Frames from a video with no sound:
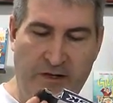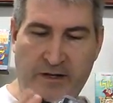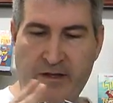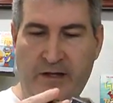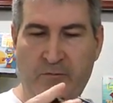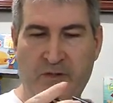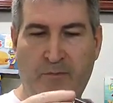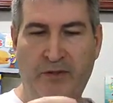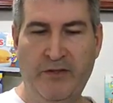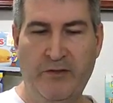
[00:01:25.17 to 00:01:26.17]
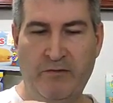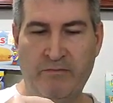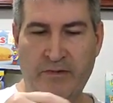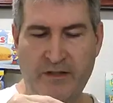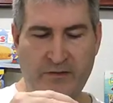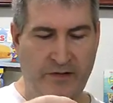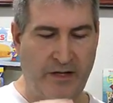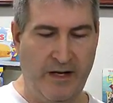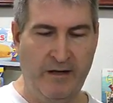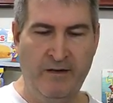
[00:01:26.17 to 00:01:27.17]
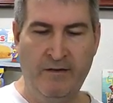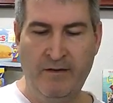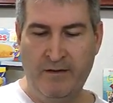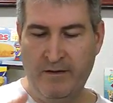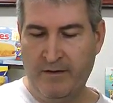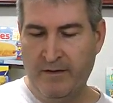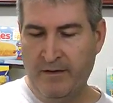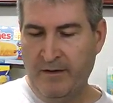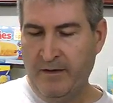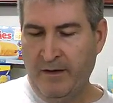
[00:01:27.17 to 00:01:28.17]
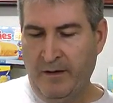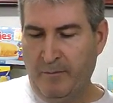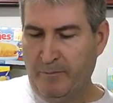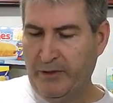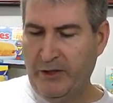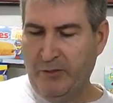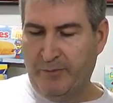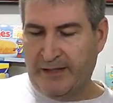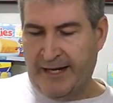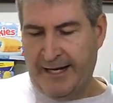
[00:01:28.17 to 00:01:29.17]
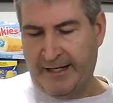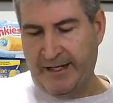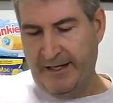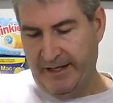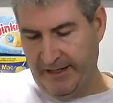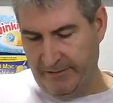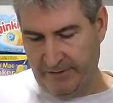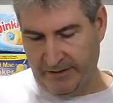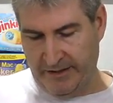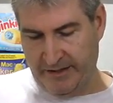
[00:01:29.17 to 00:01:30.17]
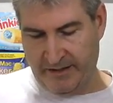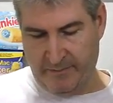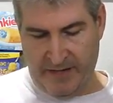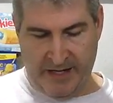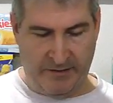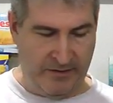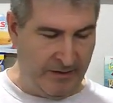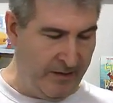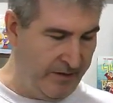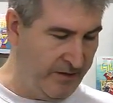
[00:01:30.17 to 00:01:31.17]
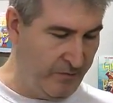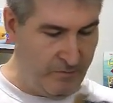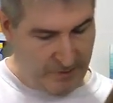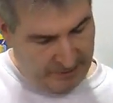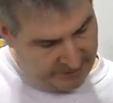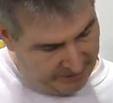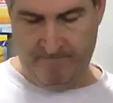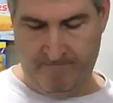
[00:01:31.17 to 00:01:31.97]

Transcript: I thought it was blue. That's okay. Blue, black. It really doesn't matter as long as it works.